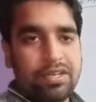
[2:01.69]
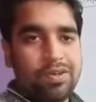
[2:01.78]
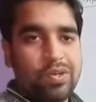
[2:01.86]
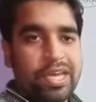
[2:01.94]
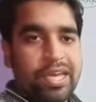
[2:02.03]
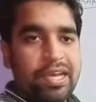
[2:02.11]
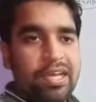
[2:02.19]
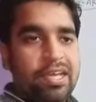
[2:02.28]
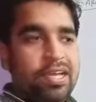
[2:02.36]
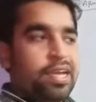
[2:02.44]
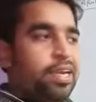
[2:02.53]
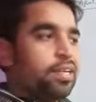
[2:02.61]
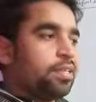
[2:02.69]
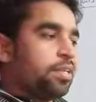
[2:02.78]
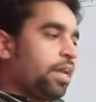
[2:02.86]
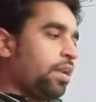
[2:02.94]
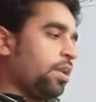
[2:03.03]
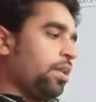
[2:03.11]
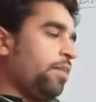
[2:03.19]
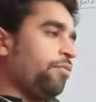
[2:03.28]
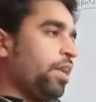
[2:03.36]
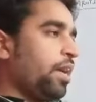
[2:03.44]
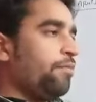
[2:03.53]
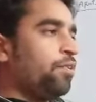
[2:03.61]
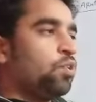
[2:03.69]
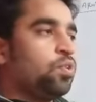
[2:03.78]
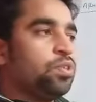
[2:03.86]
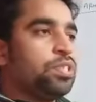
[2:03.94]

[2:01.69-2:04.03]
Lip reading: Okay, and then we have to